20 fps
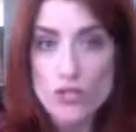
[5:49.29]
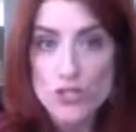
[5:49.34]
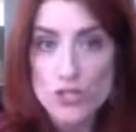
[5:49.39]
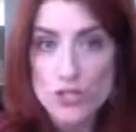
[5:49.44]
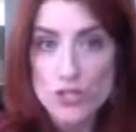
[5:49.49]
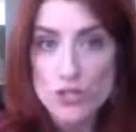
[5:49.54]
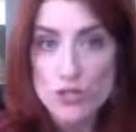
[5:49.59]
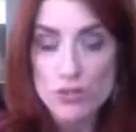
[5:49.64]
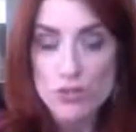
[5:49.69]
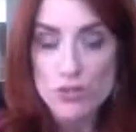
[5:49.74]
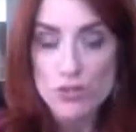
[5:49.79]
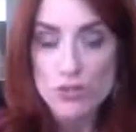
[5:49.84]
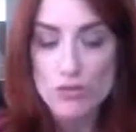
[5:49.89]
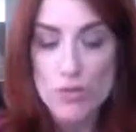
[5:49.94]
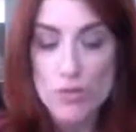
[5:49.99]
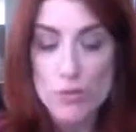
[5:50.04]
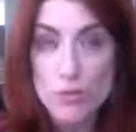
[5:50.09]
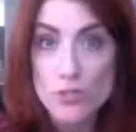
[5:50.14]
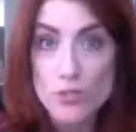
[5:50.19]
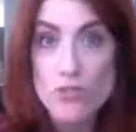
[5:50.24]
to
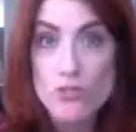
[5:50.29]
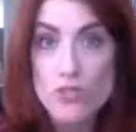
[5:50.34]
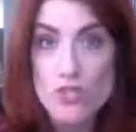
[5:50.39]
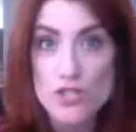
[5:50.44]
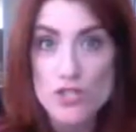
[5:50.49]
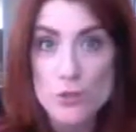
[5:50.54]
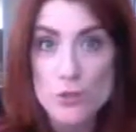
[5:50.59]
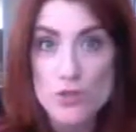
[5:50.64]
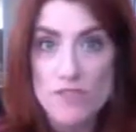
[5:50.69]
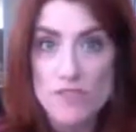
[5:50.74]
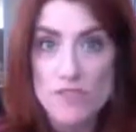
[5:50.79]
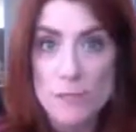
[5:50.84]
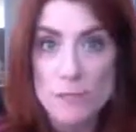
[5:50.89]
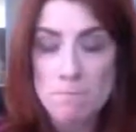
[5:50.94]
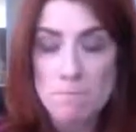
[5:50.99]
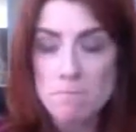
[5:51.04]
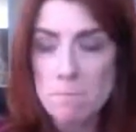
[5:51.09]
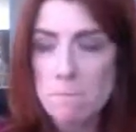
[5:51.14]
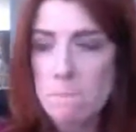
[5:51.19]
produce a short film.